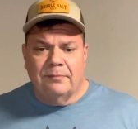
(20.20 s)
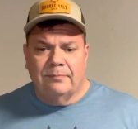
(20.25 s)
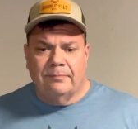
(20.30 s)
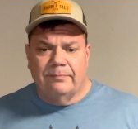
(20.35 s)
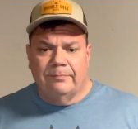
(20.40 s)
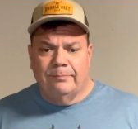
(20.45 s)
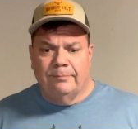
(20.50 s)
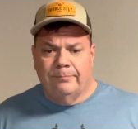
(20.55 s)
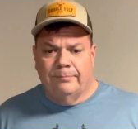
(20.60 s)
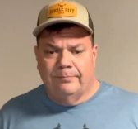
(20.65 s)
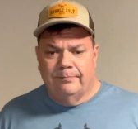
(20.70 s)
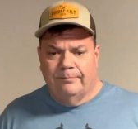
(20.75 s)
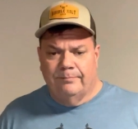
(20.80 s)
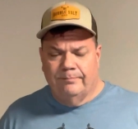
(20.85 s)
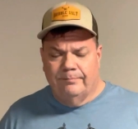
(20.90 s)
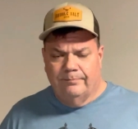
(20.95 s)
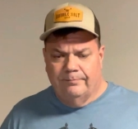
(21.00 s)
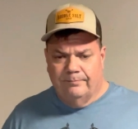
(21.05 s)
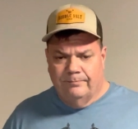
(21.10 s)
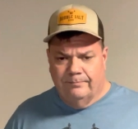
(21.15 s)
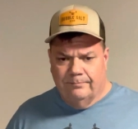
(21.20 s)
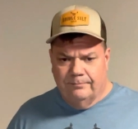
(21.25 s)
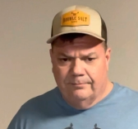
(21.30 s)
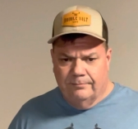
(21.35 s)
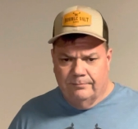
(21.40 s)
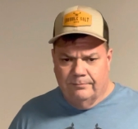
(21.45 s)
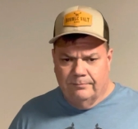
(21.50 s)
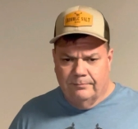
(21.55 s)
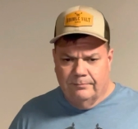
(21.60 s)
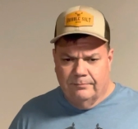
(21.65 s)

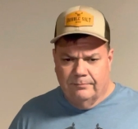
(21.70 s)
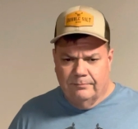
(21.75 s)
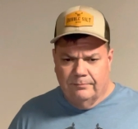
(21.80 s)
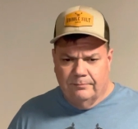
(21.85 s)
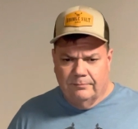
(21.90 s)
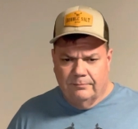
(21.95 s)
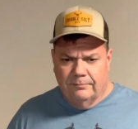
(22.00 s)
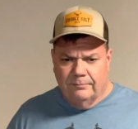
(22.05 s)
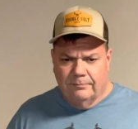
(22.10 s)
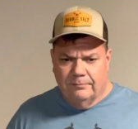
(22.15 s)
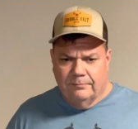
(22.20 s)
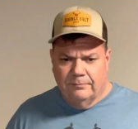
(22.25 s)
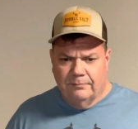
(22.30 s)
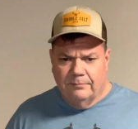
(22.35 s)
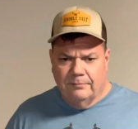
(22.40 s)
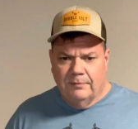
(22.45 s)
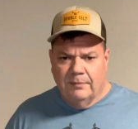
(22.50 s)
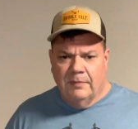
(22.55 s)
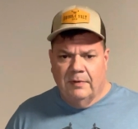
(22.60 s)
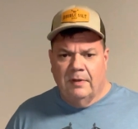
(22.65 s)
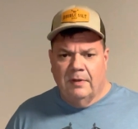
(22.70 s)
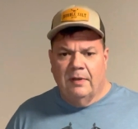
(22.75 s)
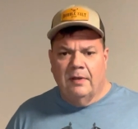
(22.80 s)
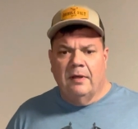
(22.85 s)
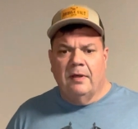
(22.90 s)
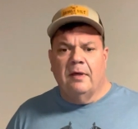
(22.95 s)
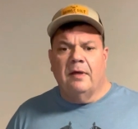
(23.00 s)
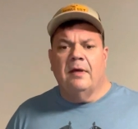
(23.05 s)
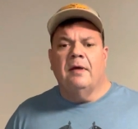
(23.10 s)
(no one is talking)